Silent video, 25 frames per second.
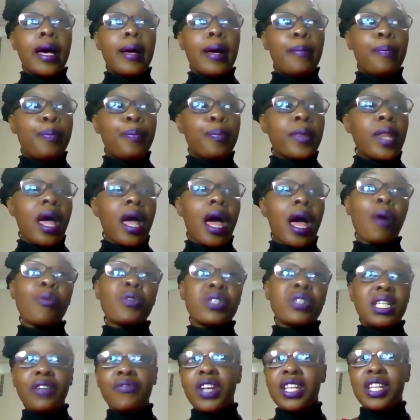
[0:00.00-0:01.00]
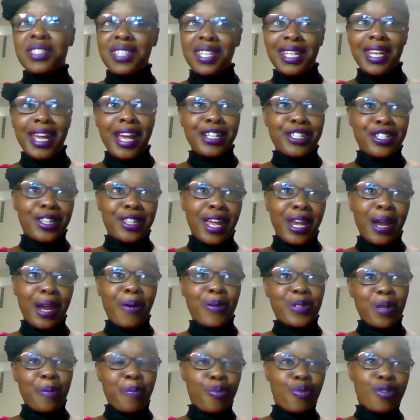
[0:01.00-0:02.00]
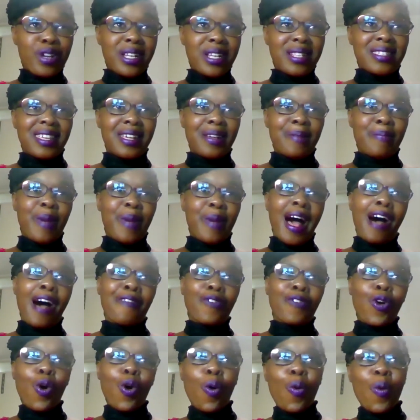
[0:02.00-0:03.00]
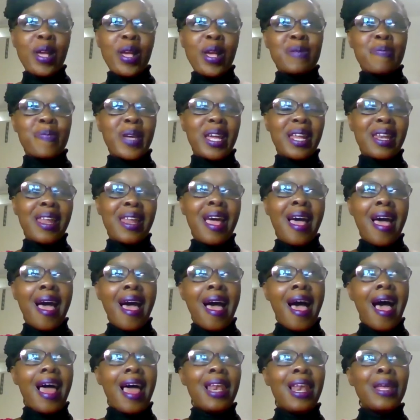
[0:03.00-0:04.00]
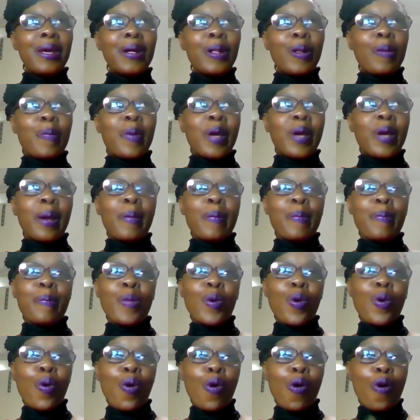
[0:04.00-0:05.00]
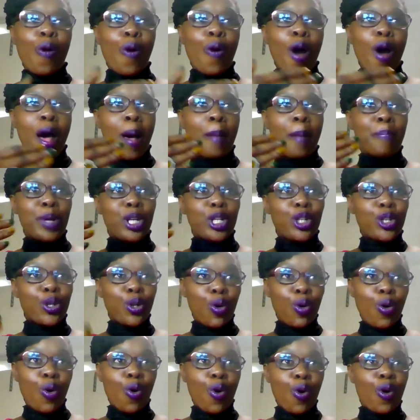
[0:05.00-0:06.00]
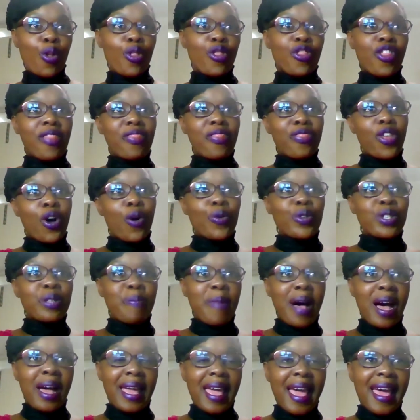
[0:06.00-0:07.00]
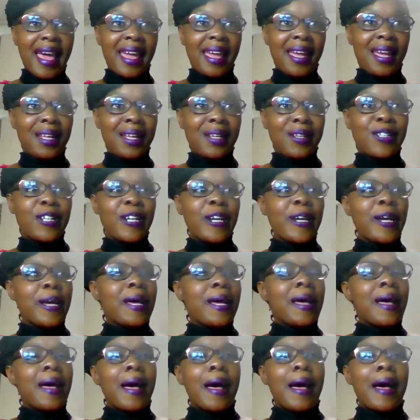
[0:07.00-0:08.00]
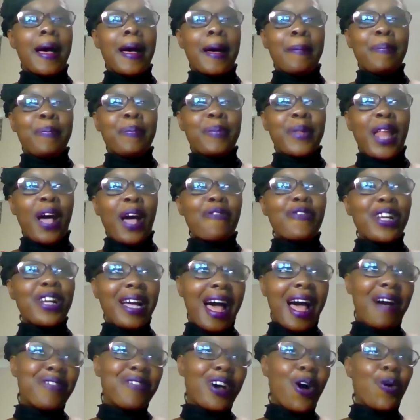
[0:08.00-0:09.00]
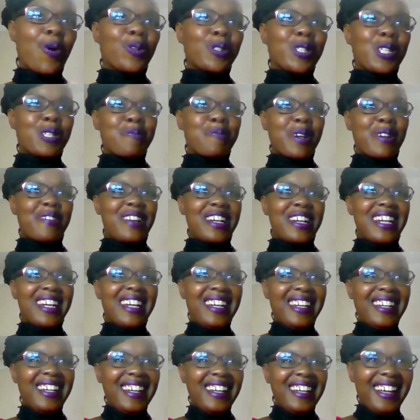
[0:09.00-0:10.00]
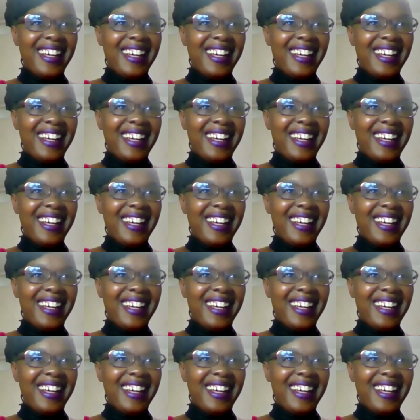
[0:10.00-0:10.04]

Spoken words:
I wasn't even a teenager then, I was a preteen, but I've always been a little bit more mature than those my age. I think I have an old spirit.